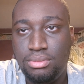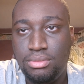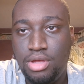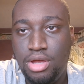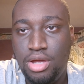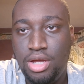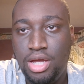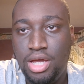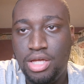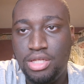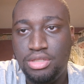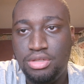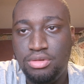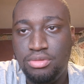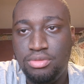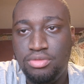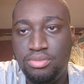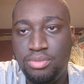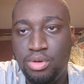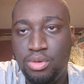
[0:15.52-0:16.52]
Hi guys,
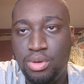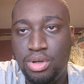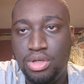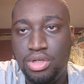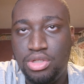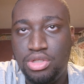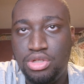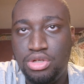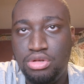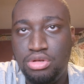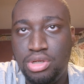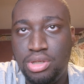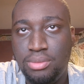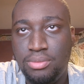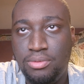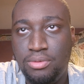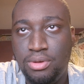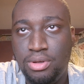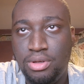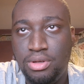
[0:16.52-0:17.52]
doing with Moana 2, and I'm
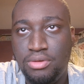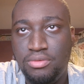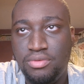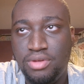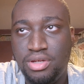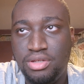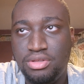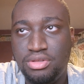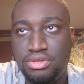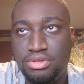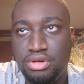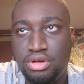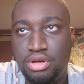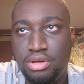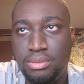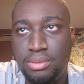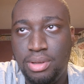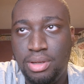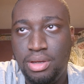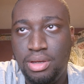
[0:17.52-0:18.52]
playing it. Nice to
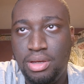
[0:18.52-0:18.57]
subscribe.